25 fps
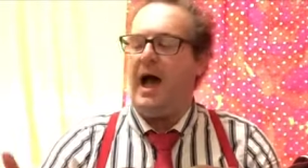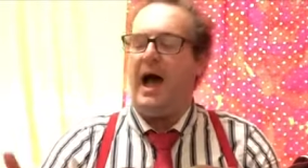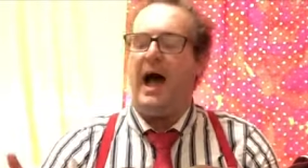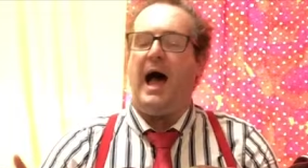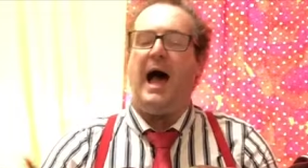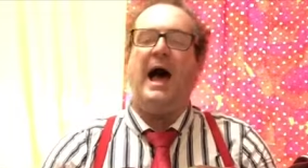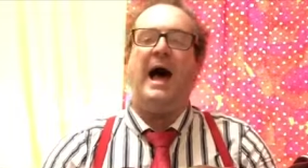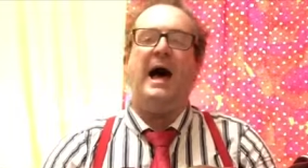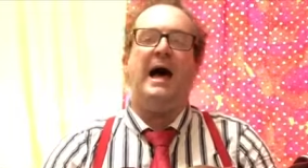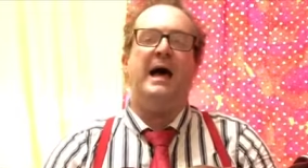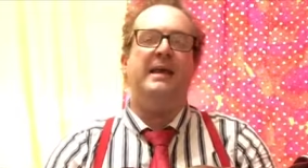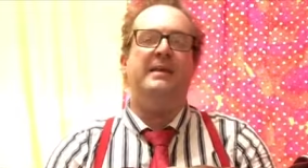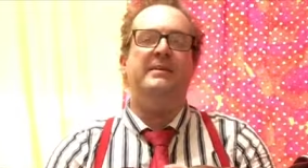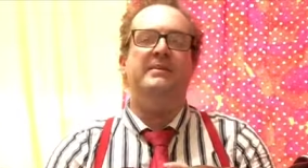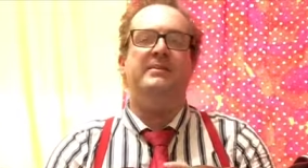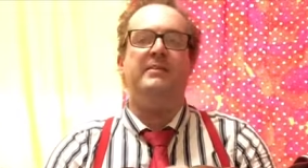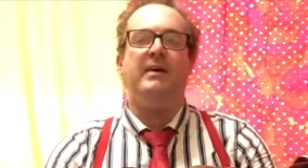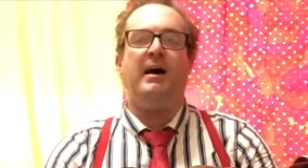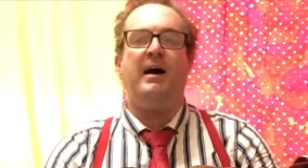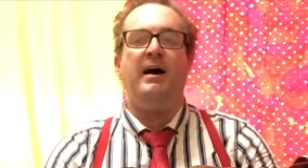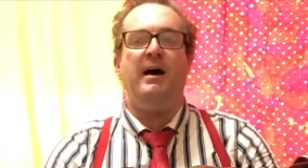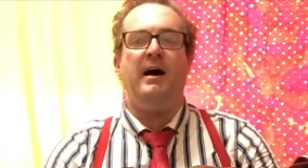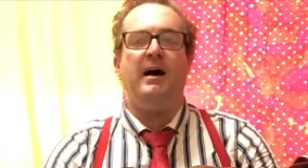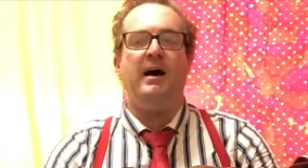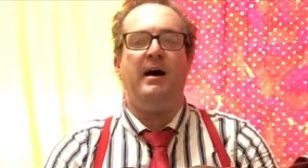and
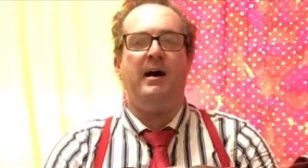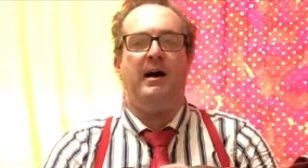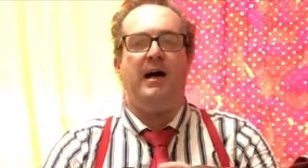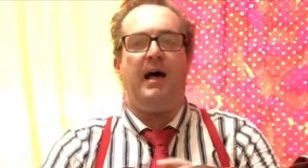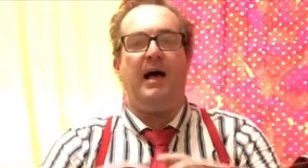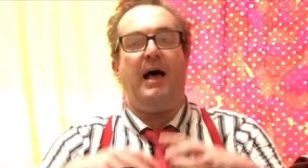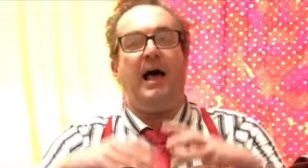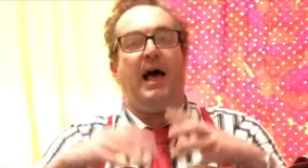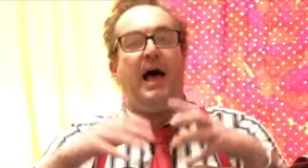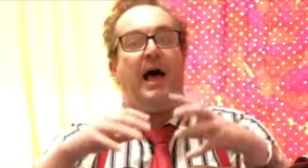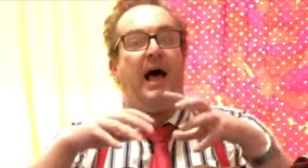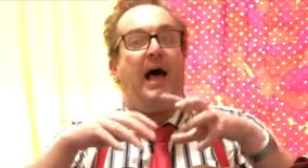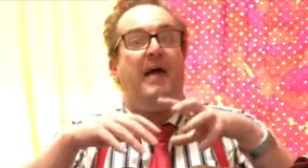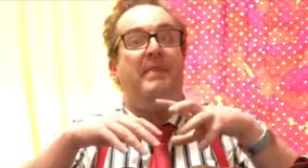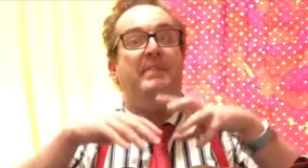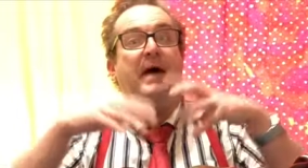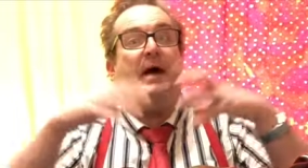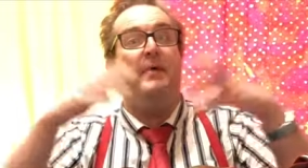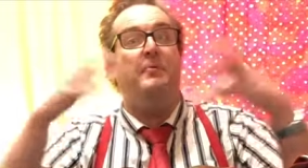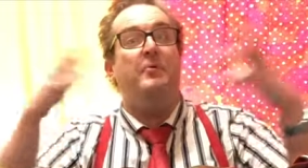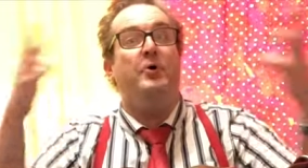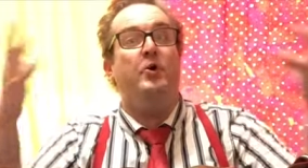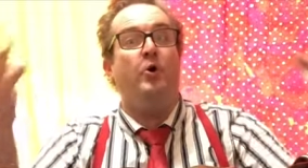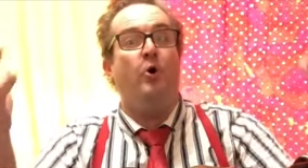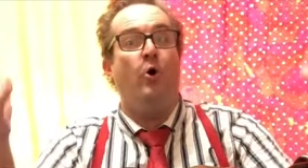they
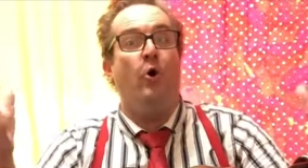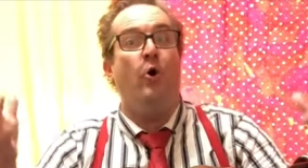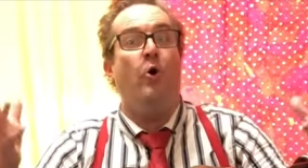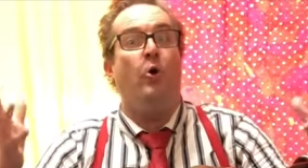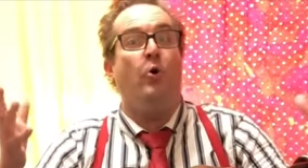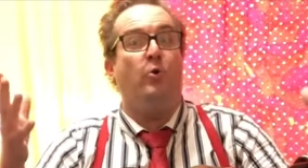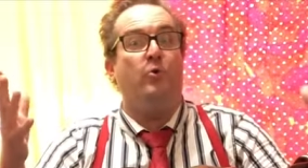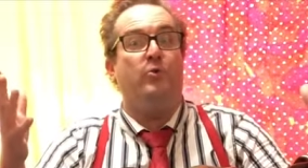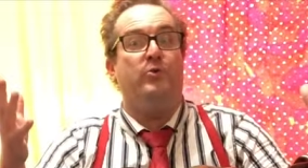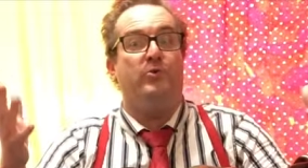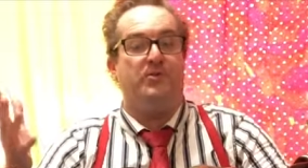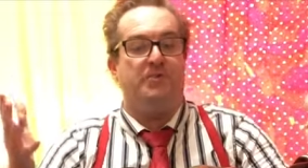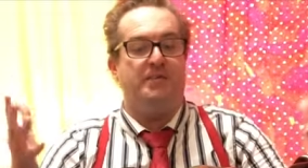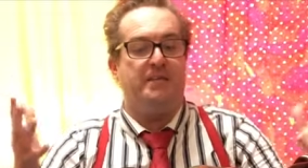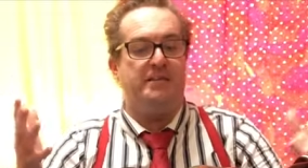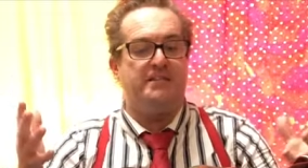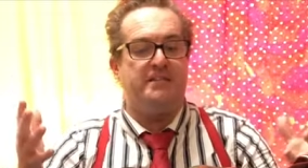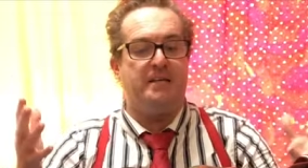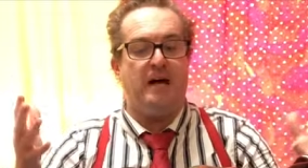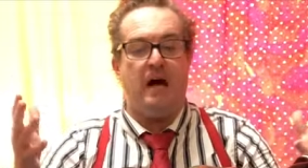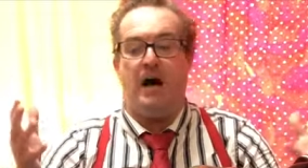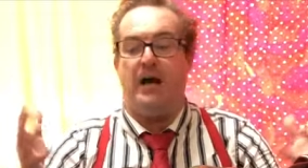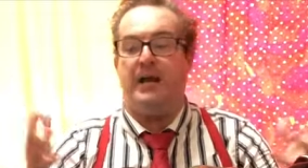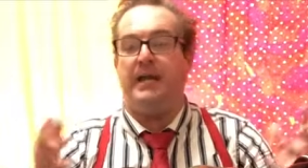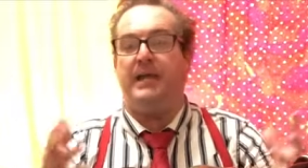were called the
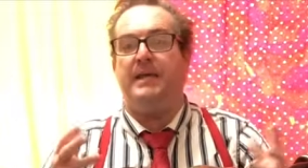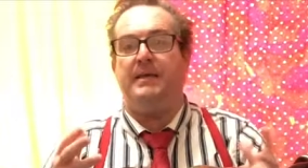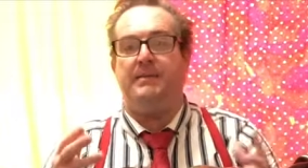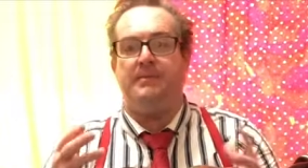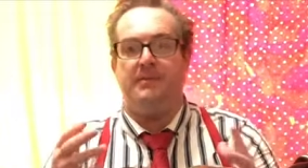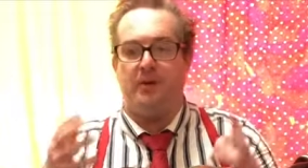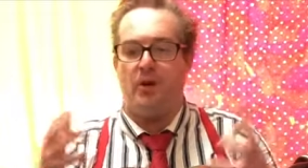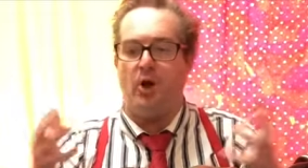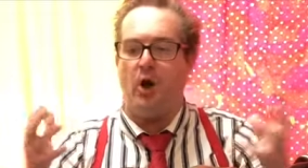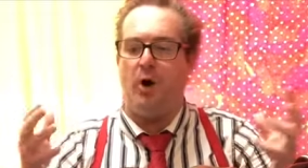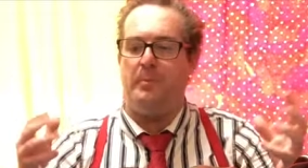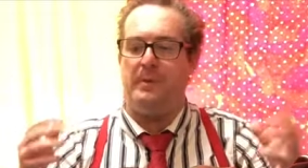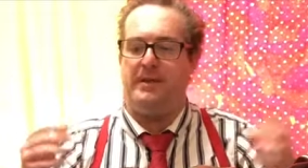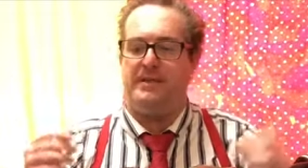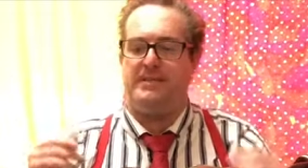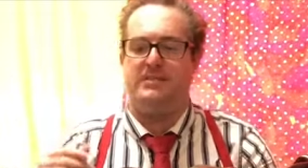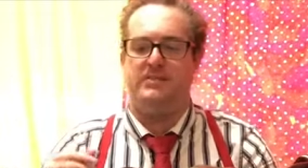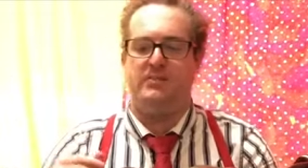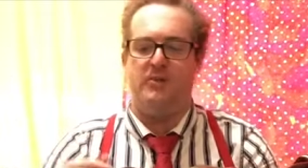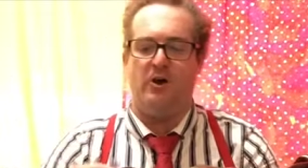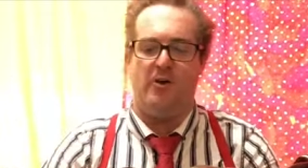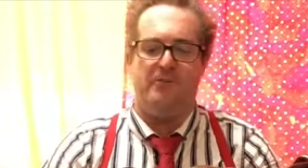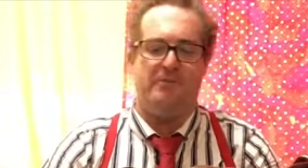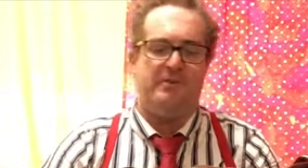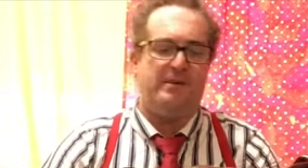Zani, the comic
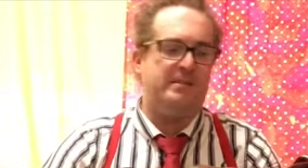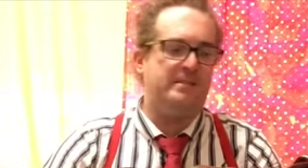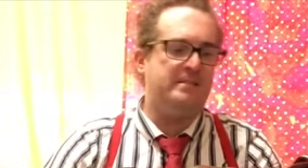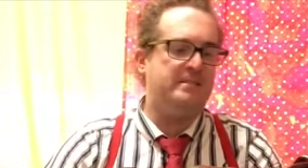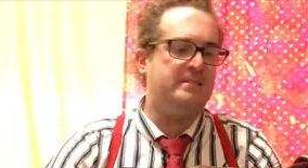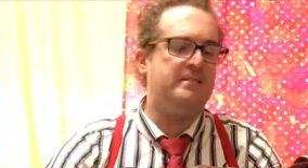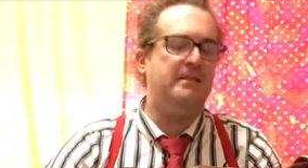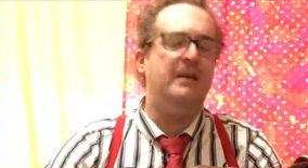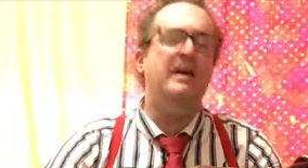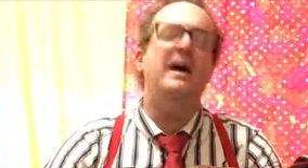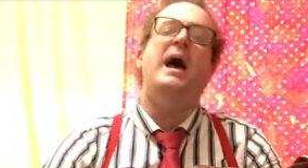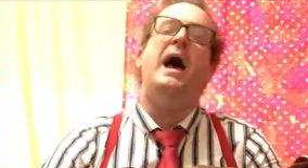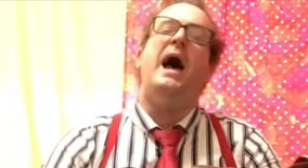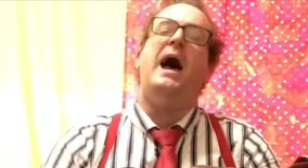servants.